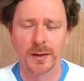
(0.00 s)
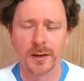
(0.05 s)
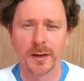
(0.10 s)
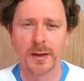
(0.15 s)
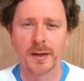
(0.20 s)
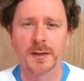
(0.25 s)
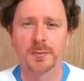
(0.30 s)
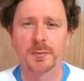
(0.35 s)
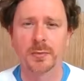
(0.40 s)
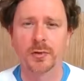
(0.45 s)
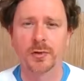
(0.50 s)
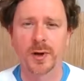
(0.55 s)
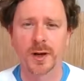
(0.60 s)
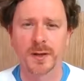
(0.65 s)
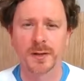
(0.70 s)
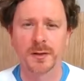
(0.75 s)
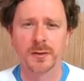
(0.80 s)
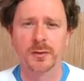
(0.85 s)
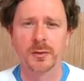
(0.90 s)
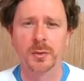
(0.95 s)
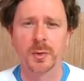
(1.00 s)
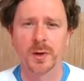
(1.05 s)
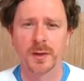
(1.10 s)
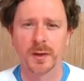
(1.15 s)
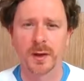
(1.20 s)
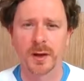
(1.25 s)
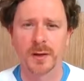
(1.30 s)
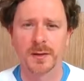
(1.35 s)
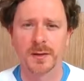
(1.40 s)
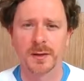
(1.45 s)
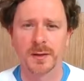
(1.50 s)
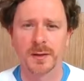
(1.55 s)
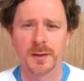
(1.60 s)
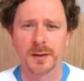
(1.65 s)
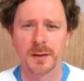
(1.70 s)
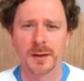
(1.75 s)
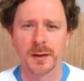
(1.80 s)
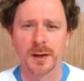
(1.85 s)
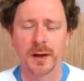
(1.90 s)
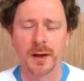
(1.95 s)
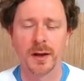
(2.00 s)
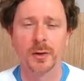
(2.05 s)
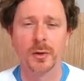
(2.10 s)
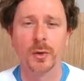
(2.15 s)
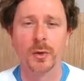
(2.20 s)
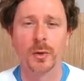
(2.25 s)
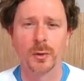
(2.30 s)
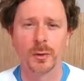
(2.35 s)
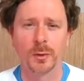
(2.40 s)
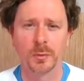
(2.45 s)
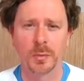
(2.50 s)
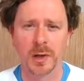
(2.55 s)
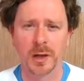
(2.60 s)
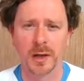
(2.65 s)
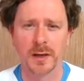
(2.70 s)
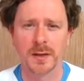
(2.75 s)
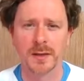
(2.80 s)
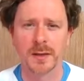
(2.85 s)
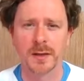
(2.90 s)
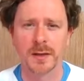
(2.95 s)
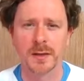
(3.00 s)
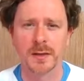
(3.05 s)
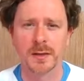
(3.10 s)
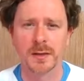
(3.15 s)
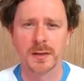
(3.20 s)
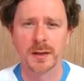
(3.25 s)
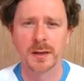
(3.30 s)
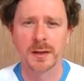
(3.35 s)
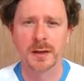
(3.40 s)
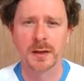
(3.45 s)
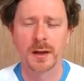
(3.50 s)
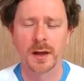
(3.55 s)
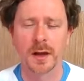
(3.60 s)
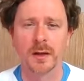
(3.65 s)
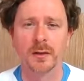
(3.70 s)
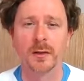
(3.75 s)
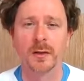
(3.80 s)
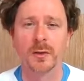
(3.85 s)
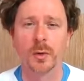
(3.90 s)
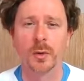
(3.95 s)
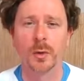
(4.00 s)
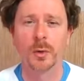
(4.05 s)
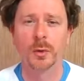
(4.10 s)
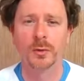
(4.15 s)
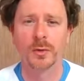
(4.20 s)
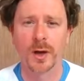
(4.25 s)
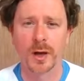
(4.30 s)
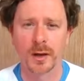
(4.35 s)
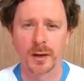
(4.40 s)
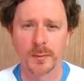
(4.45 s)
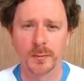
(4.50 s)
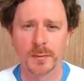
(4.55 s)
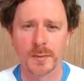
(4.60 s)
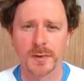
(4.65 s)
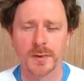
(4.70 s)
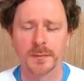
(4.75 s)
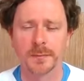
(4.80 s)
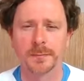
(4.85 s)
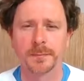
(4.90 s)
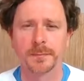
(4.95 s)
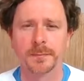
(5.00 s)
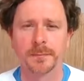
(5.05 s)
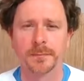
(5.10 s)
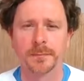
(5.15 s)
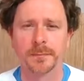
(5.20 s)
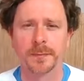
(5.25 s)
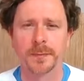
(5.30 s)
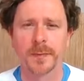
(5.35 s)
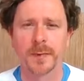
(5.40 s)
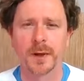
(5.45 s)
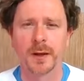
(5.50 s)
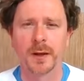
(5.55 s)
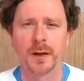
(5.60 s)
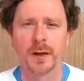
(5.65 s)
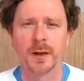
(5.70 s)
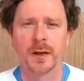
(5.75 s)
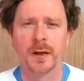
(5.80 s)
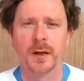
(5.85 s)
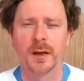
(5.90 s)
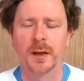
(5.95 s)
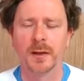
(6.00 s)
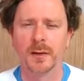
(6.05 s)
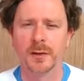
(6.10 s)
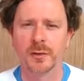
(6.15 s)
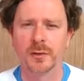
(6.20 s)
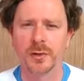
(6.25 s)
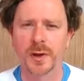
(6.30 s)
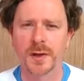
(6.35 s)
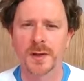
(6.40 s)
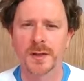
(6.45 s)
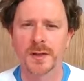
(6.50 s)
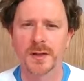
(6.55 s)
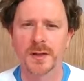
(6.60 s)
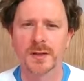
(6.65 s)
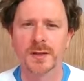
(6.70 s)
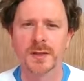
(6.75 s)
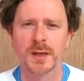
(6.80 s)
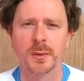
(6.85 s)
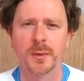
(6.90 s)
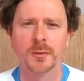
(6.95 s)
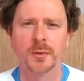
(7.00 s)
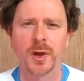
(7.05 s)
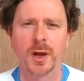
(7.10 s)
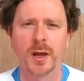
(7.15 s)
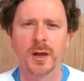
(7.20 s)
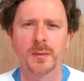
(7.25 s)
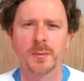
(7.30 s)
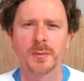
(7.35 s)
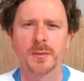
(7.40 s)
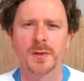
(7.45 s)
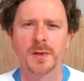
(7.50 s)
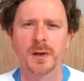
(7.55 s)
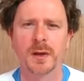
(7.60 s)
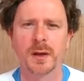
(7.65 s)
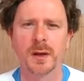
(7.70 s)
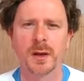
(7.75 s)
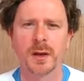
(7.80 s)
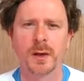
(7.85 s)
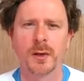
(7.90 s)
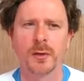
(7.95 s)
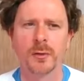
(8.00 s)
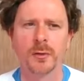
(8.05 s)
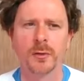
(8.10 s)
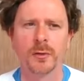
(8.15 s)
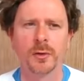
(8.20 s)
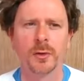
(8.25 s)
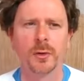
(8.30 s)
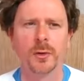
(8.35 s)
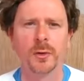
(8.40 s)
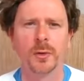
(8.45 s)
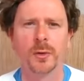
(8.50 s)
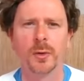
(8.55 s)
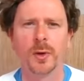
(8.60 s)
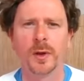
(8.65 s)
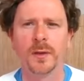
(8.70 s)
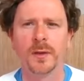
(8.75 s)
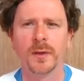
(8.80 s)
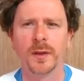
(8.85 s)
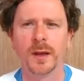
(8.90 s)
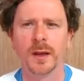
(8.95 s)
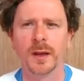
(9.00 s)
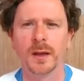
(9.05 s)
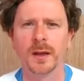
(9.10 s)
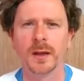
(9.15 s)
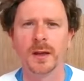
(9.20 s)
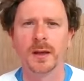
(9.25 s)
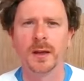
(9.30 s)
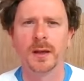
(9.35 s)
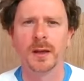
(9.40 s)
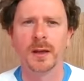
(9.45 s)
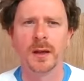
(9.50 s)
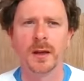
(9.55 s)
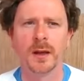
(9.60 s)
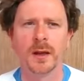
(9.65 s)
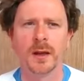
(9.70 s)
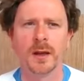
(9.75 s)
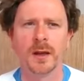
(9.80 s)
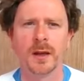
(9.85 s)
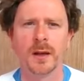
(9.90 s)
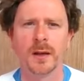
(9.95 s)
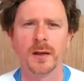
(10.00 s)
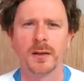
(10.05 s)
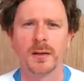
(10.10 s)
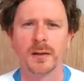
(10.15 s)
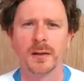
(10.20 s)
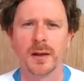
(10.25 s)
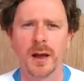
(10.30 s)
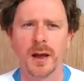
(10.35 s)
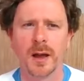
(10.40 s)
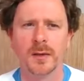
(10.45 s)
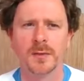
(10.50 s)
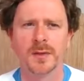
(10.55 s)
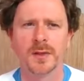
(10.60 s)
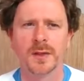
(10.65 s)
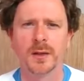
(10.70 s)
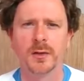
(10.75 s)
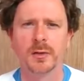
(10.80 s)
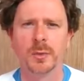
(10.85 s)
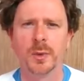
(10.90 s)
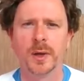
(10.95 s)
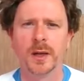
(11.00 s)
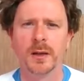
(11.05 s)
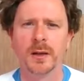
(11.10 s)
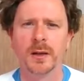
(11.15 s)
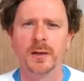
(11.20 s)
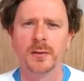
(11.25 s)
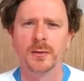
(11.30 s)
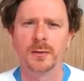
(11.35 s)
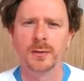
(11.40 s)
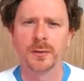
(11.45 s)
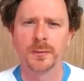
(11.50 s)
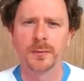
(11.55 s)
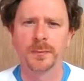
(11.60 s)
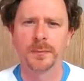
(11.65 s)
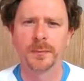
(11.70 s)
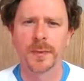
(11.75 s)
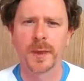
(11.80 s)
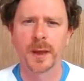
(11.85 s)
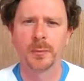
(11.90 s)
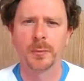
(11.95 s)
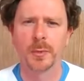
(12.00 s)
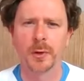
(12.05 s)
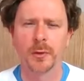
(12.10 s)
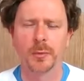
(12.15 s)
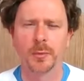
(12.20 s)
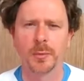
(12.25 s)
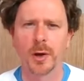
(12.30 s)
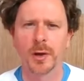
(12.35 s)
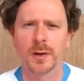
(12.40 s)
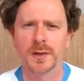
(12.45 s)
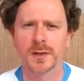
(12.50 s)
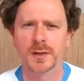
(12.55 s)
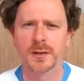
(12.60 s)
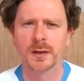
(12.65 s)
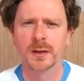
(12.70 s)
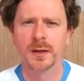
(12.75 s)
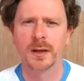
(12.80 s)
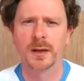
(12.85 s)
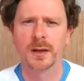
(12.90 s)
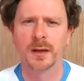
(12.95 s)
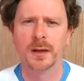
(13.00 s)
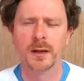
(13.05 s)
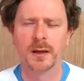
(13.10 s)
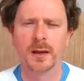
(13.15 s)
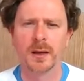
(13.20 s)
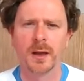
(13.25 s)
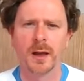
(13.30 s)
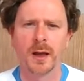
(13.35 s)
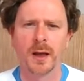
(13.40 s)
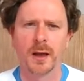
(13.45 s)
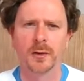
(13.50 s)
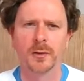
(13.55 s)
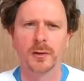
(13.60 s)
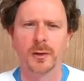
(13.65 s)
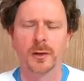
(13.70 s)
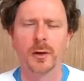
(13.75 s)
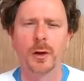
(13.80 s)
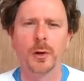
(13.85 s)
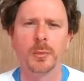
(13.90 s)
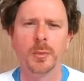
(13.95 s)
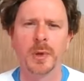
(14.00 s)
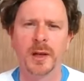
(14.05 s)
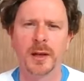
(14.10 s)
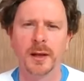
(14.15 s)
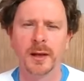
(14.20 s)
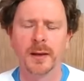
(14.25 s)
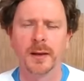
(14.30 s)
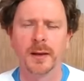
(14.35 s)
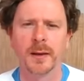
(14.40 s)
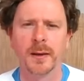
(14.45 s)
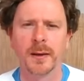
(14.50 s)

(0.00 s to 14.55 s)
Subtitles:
is present with us in all places and in all times. It is just that sometimes through the lives that we live, both personally and globally,